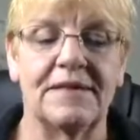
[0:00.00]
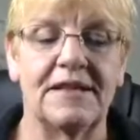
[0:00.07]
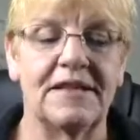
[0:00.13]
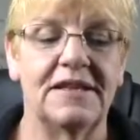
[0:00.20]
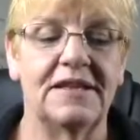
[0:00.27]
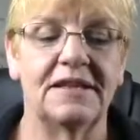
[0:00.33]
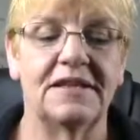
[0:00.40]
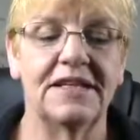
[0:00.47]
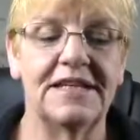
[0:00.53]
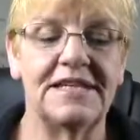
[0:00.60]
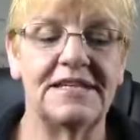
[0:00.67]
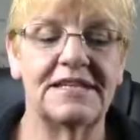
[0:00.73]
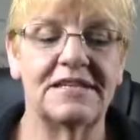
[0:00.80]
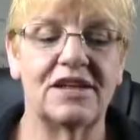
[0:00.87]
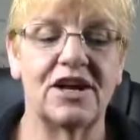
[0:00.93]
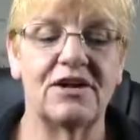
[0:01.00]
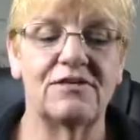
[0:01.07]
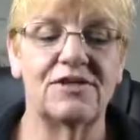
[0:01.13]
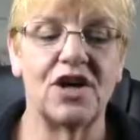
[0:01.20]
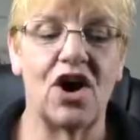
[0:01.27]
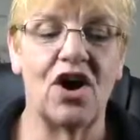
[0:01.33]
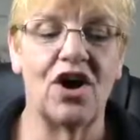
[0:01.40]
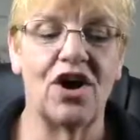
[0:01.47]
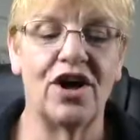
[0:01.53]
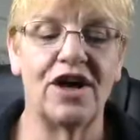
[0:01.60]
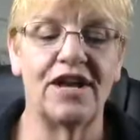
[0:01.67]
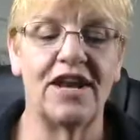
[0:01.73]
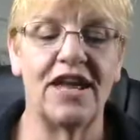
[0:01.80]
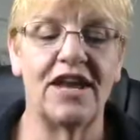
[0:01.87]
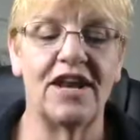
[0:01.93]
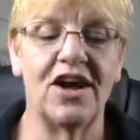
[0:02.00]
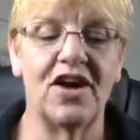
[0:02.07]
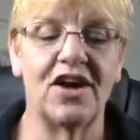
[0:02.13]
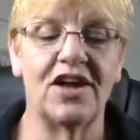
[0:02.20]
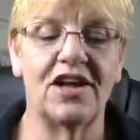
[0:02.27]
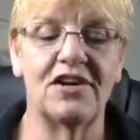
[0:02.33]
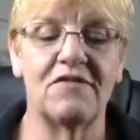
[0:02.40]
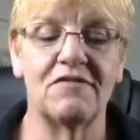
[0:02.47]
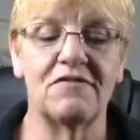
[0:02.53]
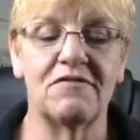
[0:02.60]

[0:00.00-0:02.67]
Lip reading: The list goes on and on.